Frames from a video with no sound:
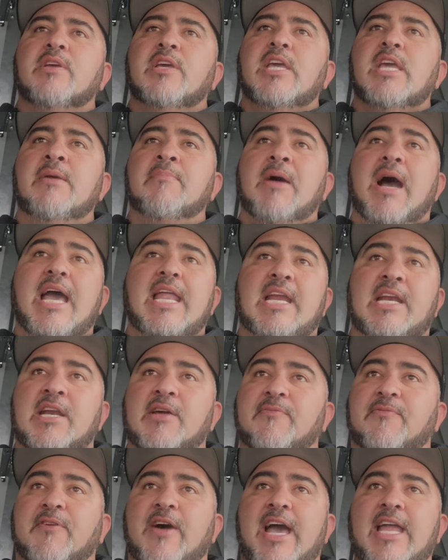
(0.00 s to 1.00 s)
He might end
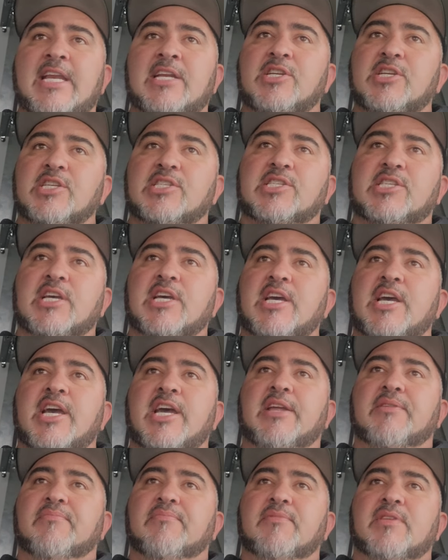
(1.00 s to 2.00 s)
up fighting just
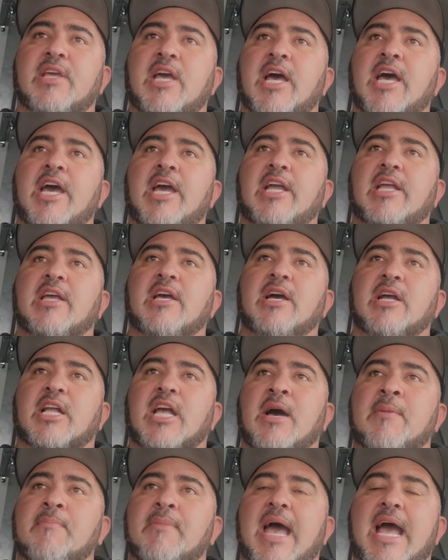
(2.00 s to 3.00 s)
a
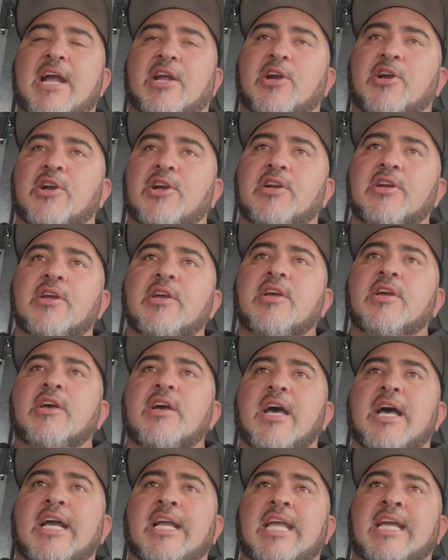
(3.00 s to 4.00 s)
comebacker
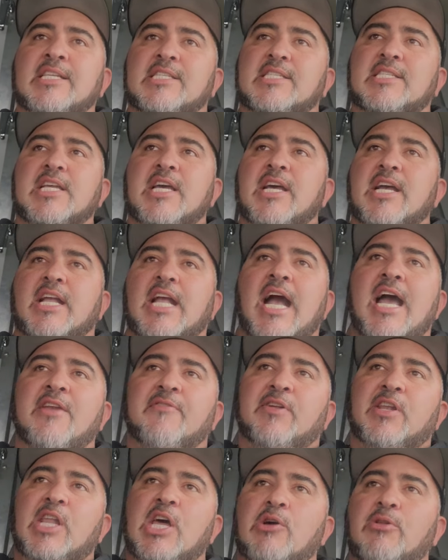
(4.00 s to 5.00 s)
against kind
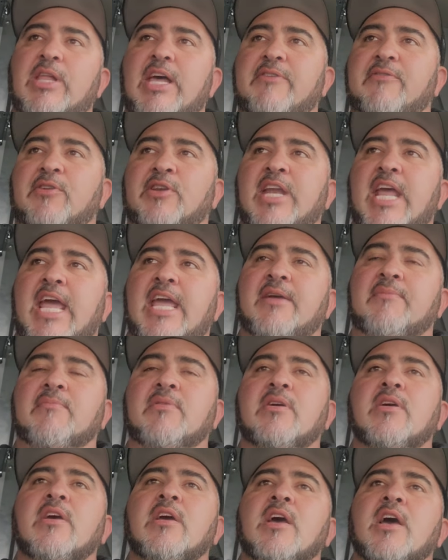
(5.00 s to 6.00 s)
of a low-level
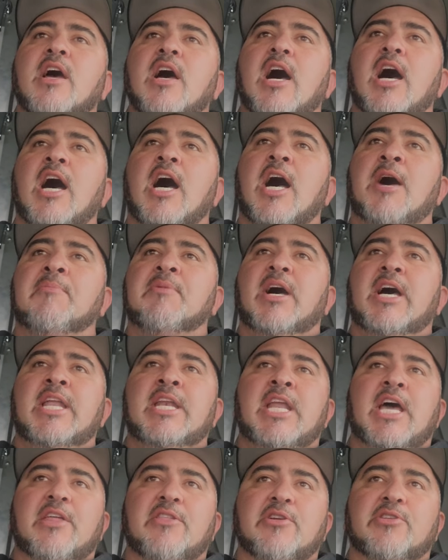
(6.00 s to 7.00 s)
name.
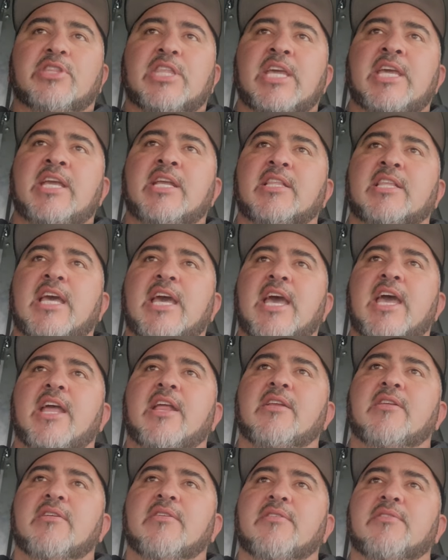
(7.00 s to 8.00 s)
Another thing
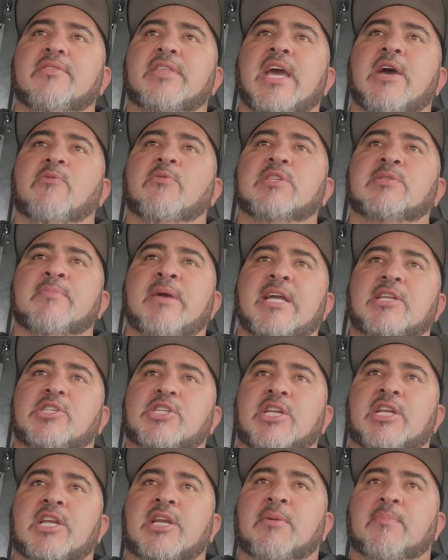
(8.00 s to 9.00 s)
that was
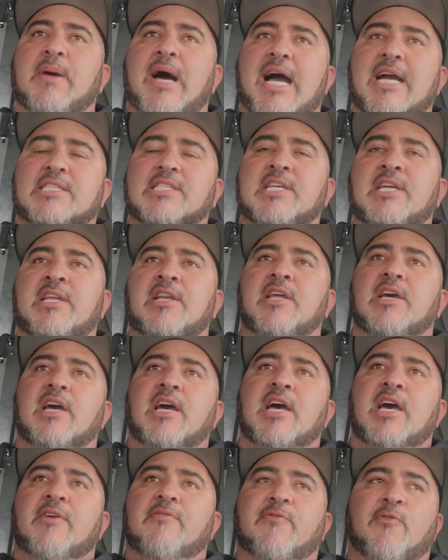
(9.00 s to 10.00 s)
mentioned in a boxing
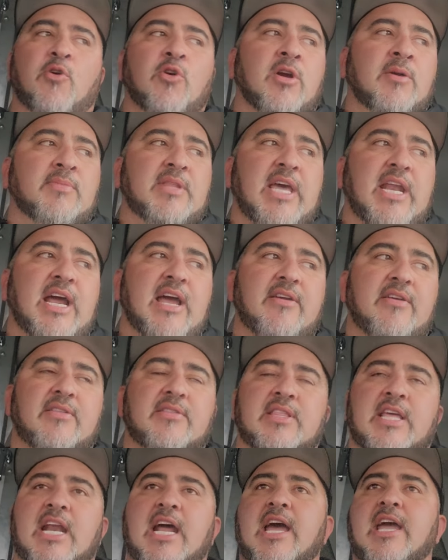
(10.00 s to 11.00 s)
forum that
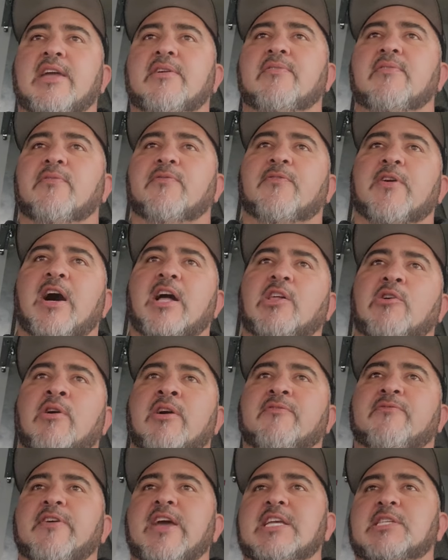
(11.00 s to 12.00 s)
I follow
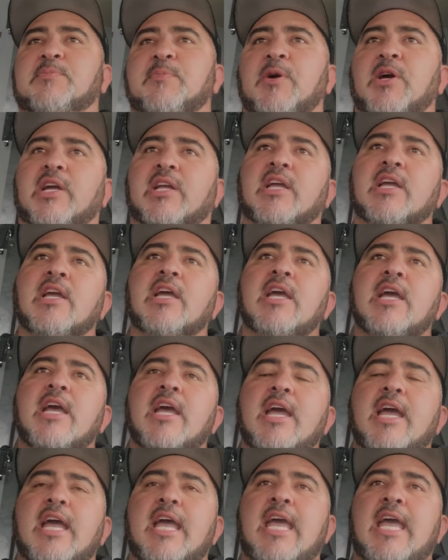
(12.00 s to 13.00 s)
on Facebook
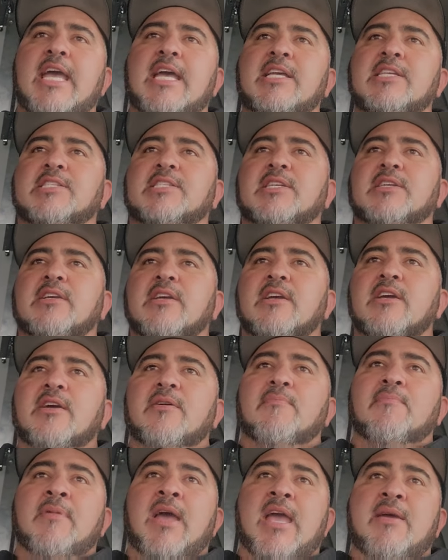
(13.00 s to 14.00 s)
is
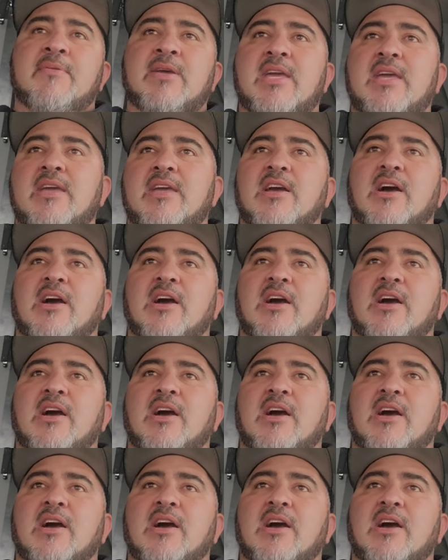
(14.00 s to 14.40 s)
maybe